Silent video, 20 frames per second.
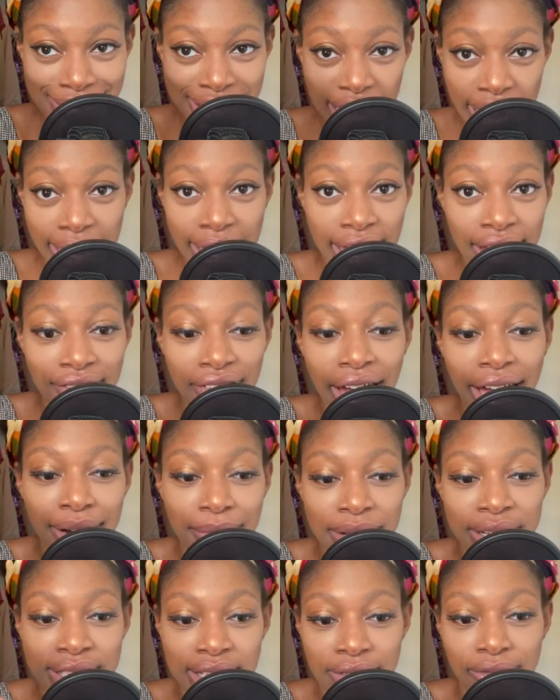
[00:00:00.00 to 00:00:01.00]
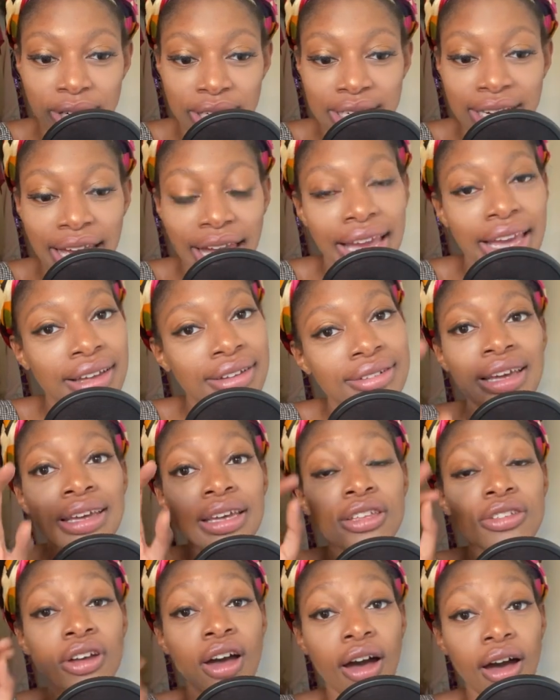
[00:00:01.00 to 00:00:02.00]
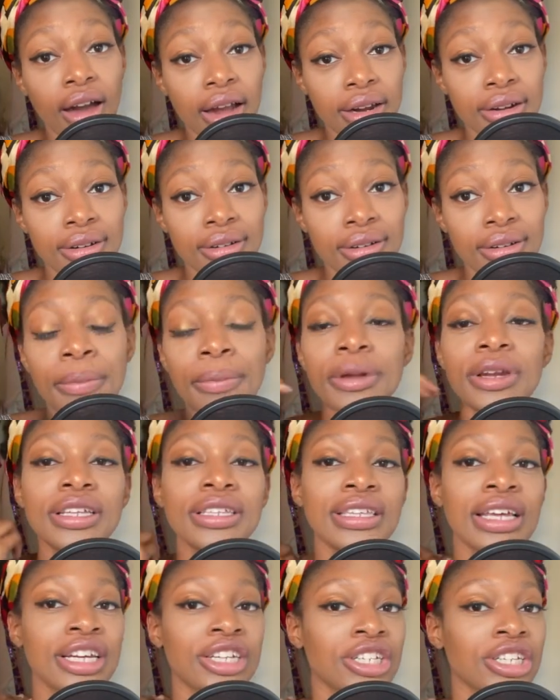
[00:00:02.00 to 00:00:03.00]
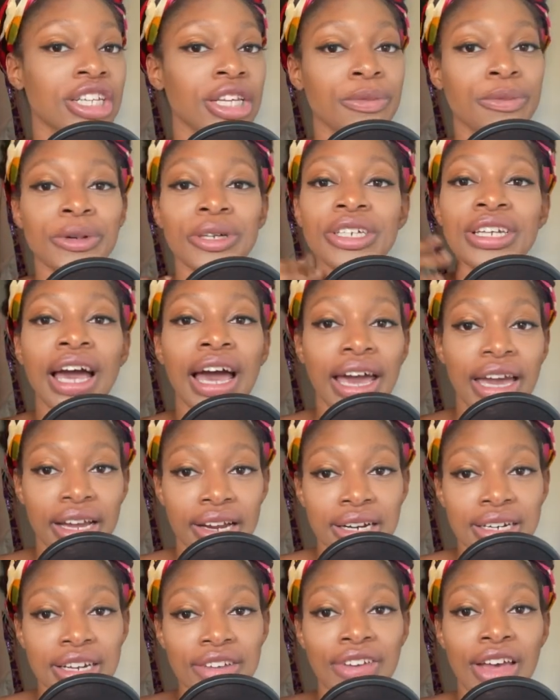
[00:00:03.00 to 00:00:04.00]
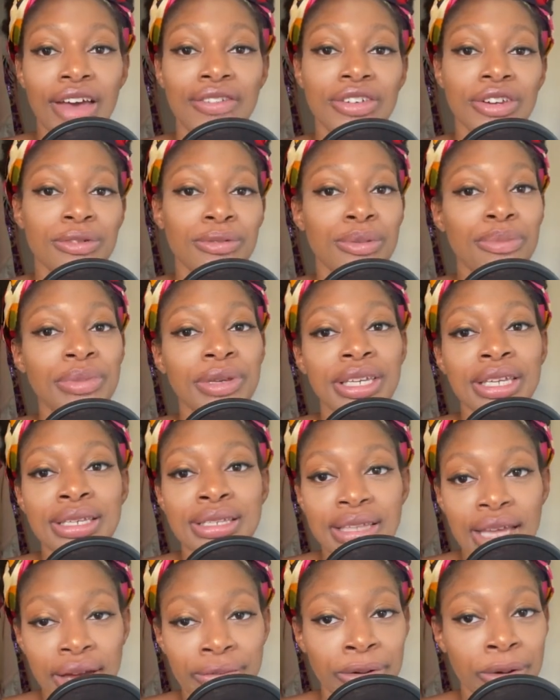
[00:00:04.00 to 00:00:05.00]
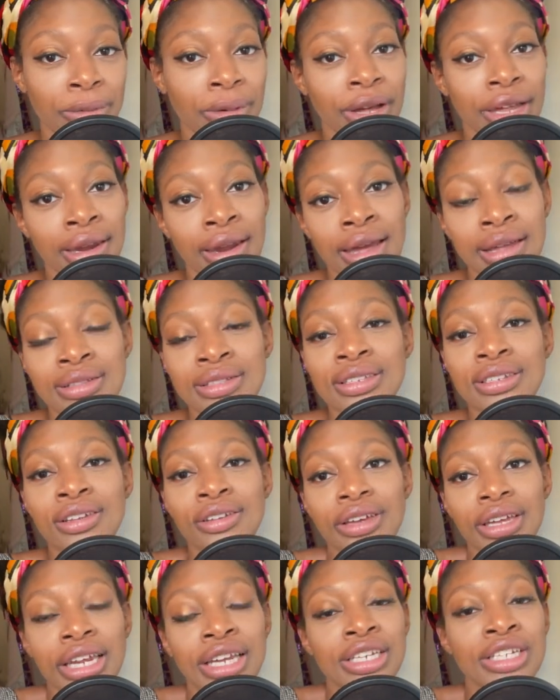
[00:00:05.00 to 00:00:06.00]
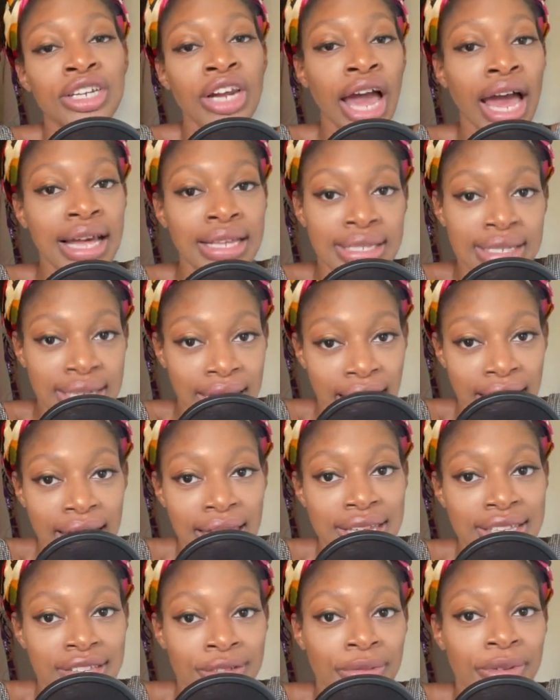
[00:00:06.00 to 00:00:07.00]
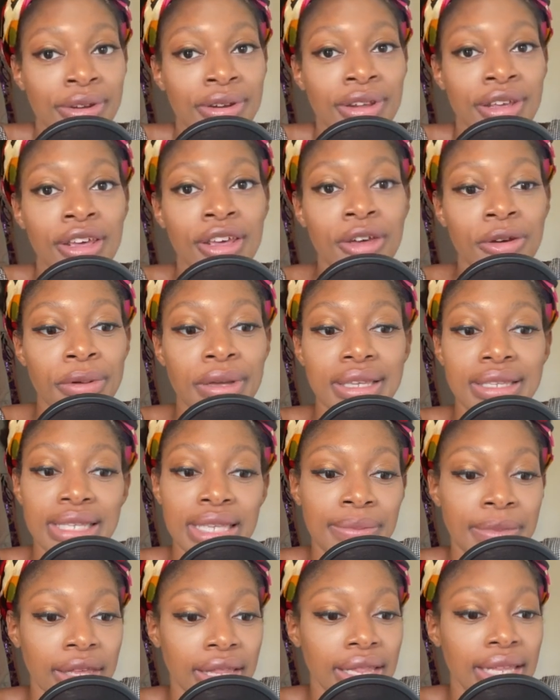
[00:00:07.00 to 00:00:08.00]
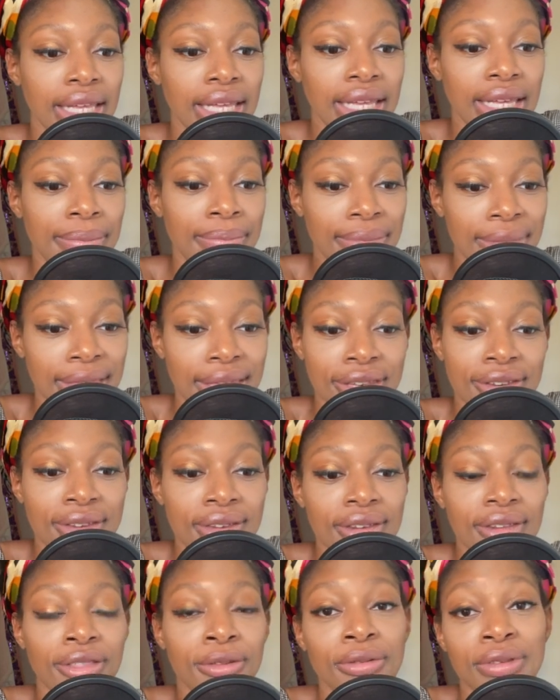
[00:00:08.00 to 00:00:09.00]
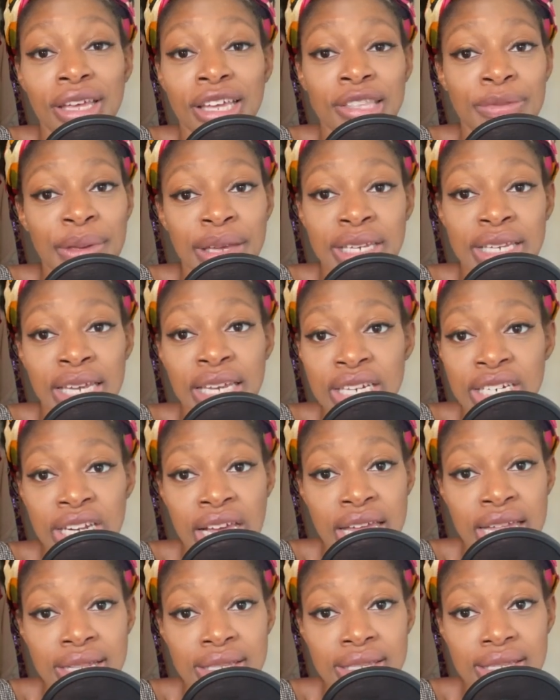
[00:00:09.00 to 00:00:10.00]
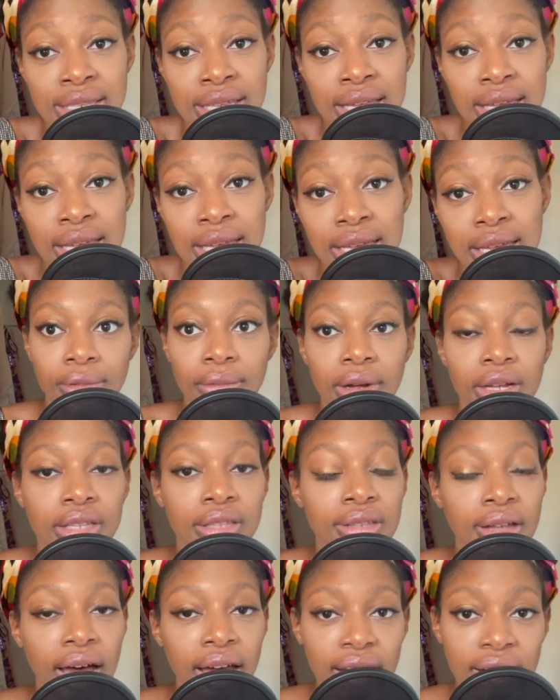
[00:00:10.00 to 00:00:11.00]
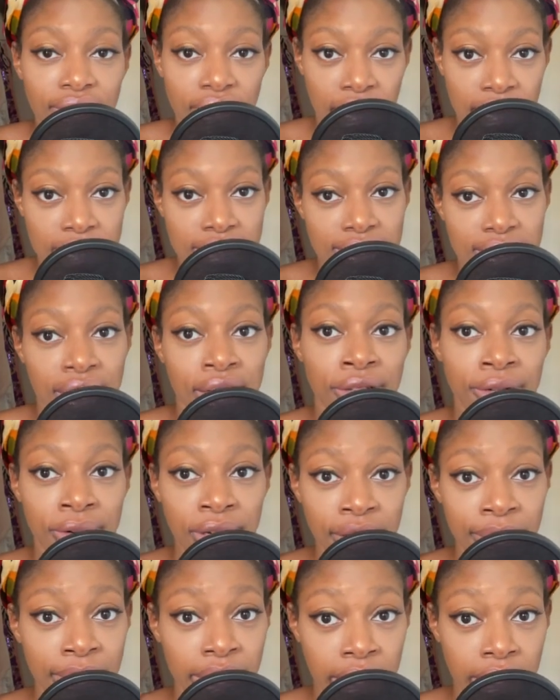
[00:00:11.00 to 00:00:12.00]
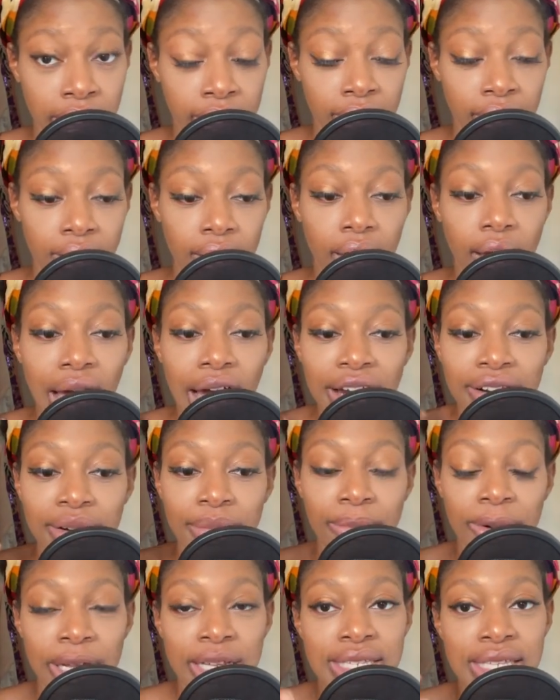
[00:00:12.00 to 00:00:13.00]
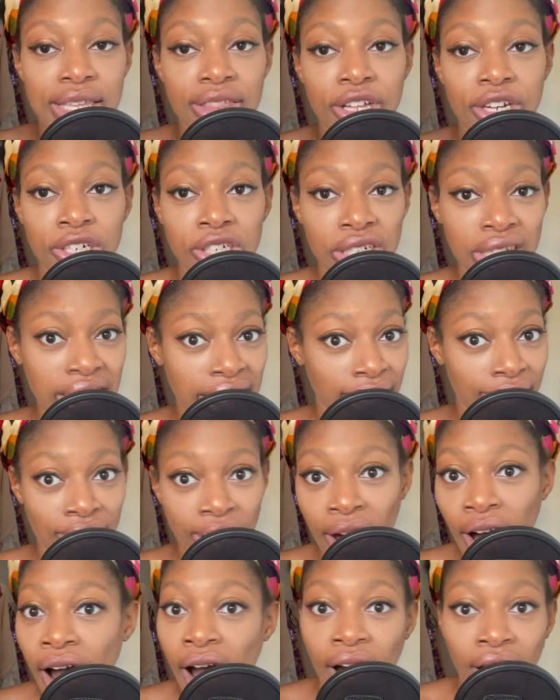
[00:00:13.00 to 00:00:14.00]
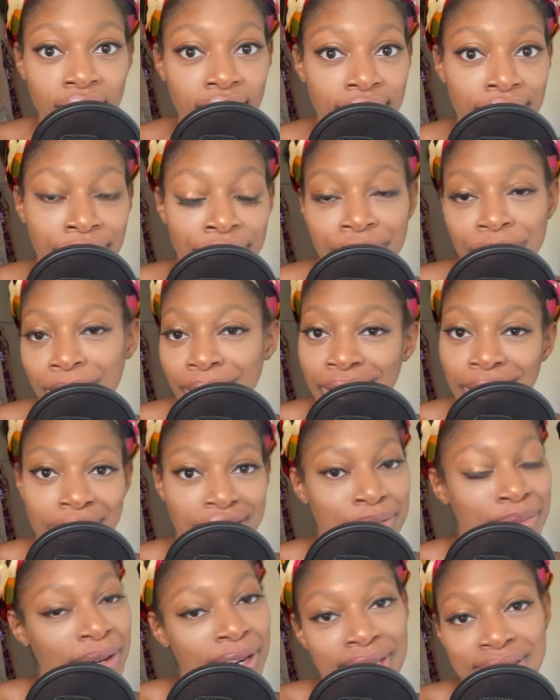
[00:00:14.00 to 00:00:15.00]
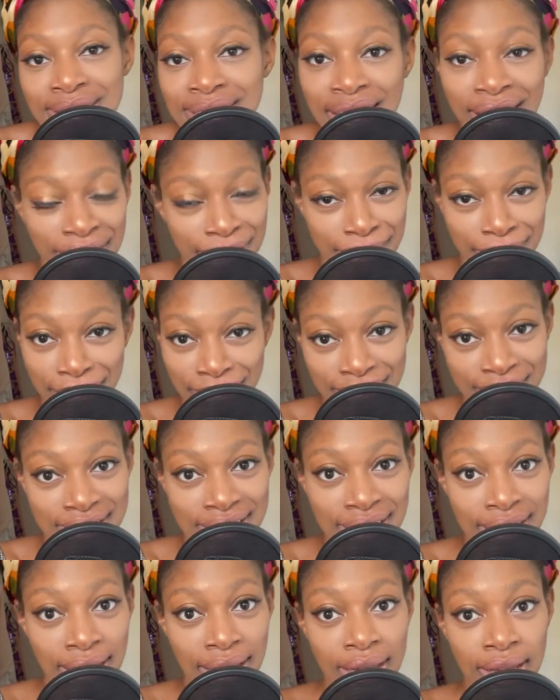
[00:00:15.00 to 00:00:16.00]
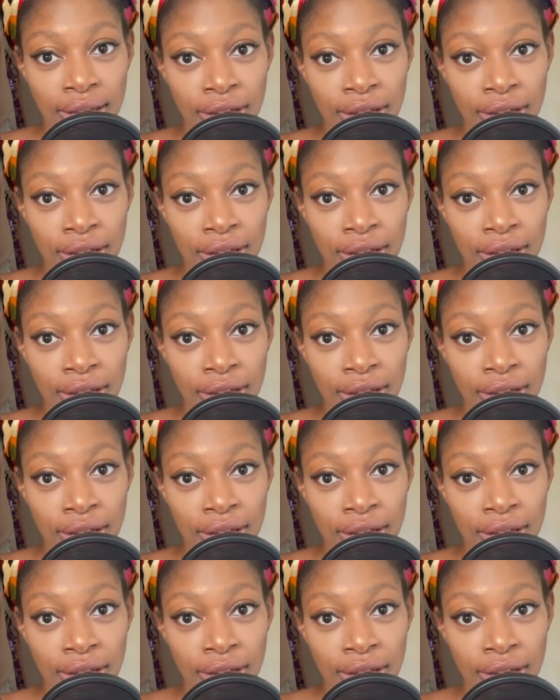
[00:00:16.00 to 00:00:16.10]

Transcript: taking vitamins every day is hard, but essentially we're tired of having to appease everyone and still getting chastised when we seemingly meet those expectations. So a lot of us, including me, are embracing the girlhood of it all for no one else but ourselves.